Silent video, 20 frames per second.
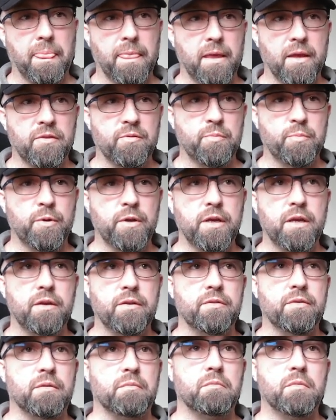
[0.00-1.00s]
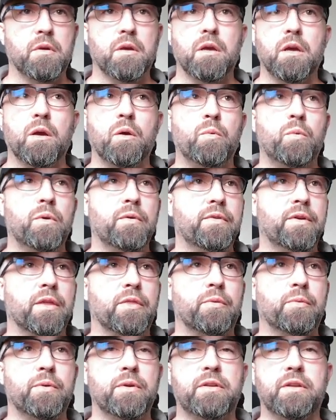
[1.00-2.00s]
That's pretty excellent. We've
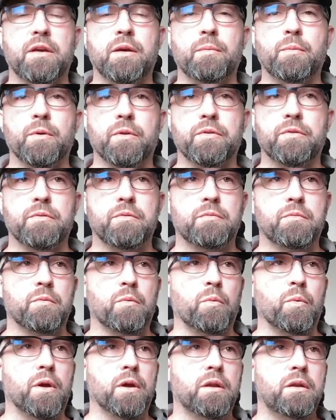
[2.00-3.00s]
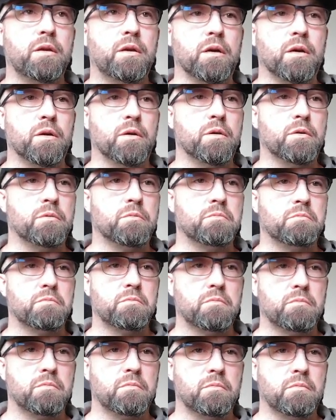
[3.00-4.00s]
got 3 tables ready to go.
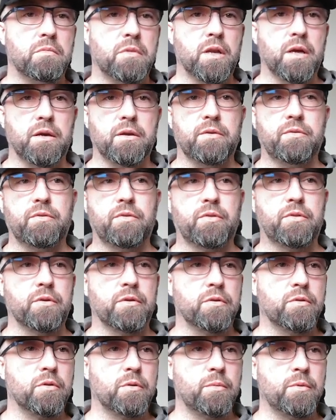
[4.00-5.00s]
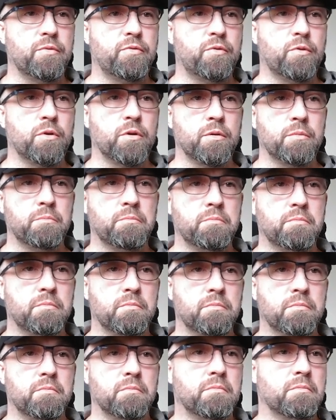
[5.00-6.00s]
Nice third normal form.
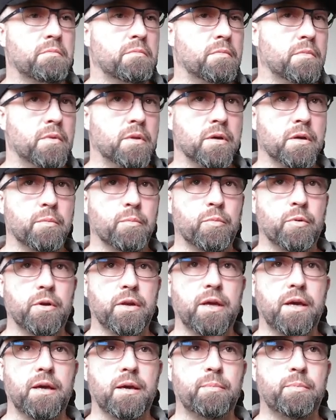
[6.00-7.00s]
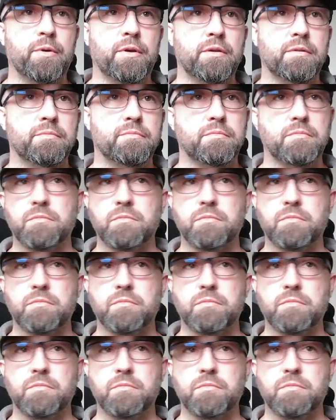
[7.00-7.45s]
Looking pretty happy.